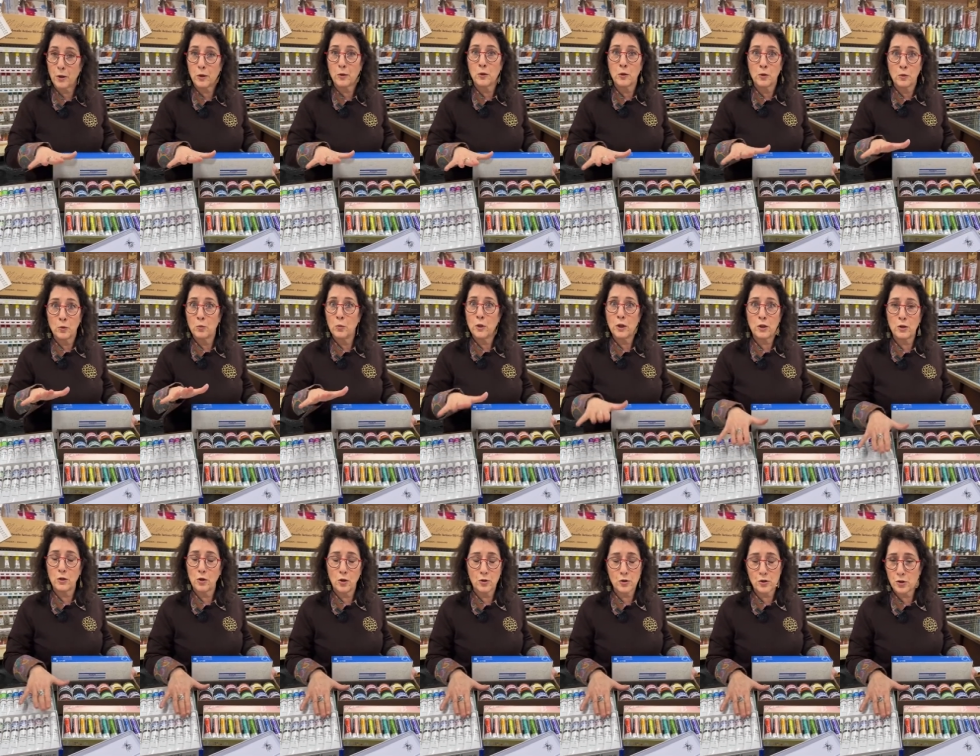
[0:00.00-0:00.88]
But we
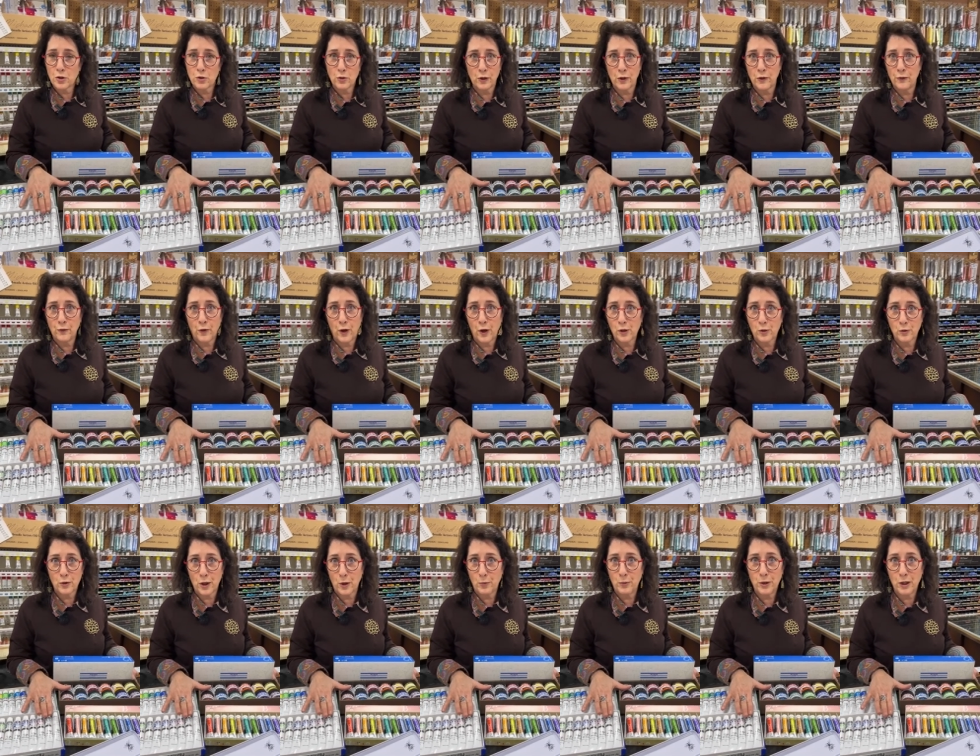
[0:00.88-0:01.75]
can certainly
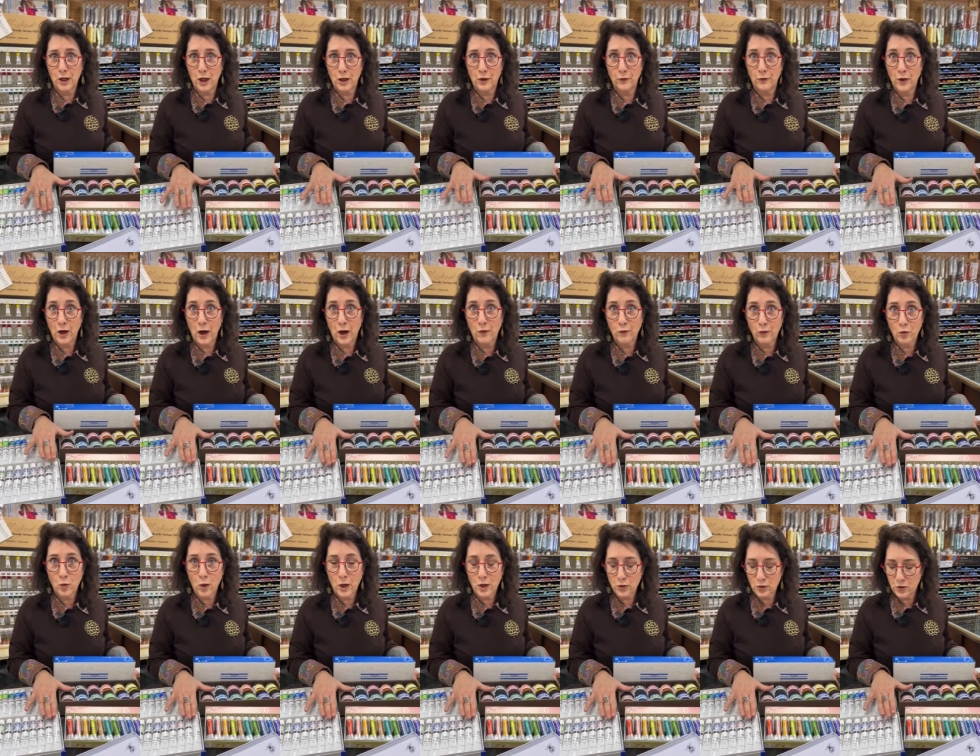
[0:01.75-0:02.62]
follow it up again if you
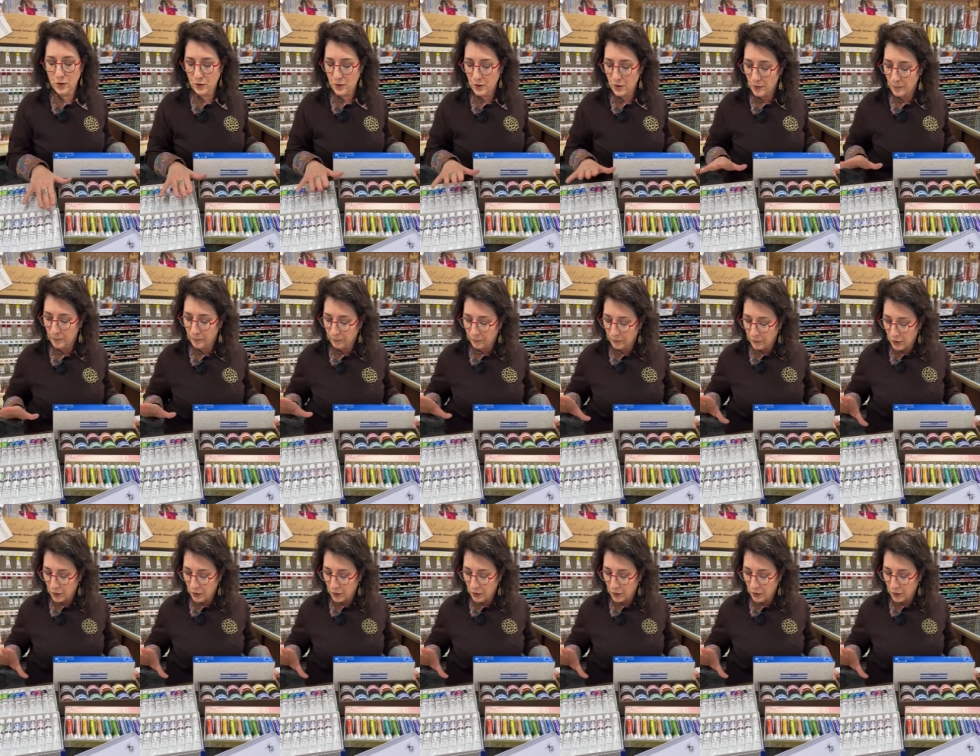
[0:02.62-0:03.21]
have questions.